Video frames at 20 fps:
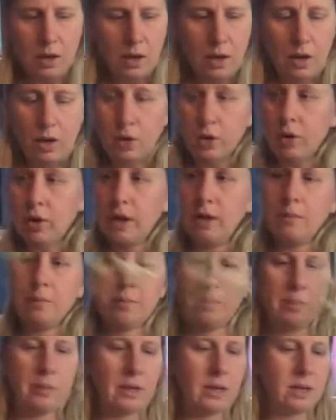are great
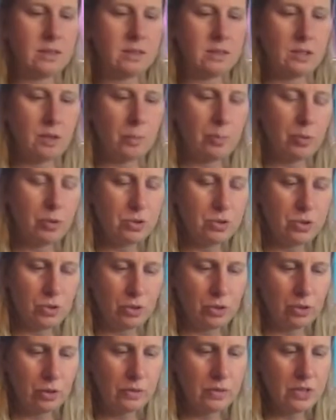because they are
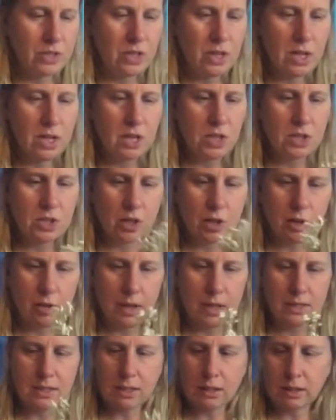preserved. So
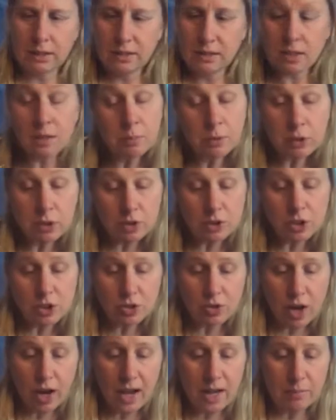it's similar to
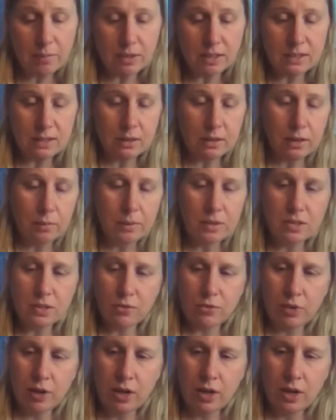dry, but it's a little bit
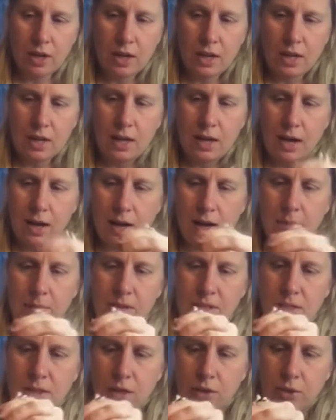different.
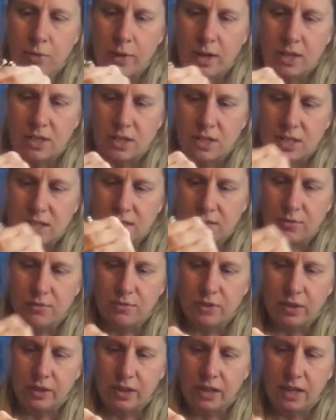It's another way to just
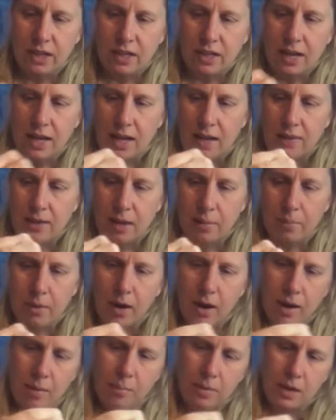fill in, add that
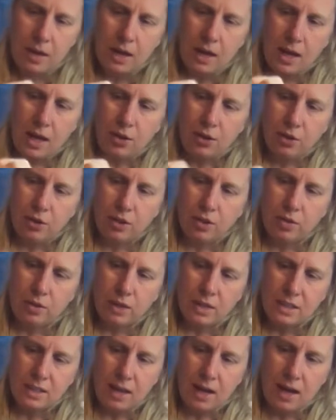pop. And you're gonna
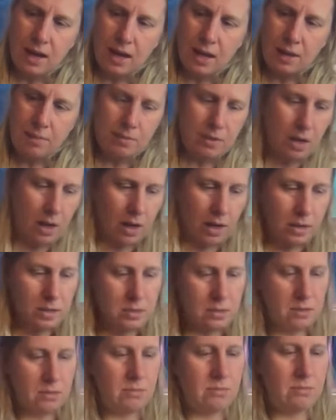notice I am not,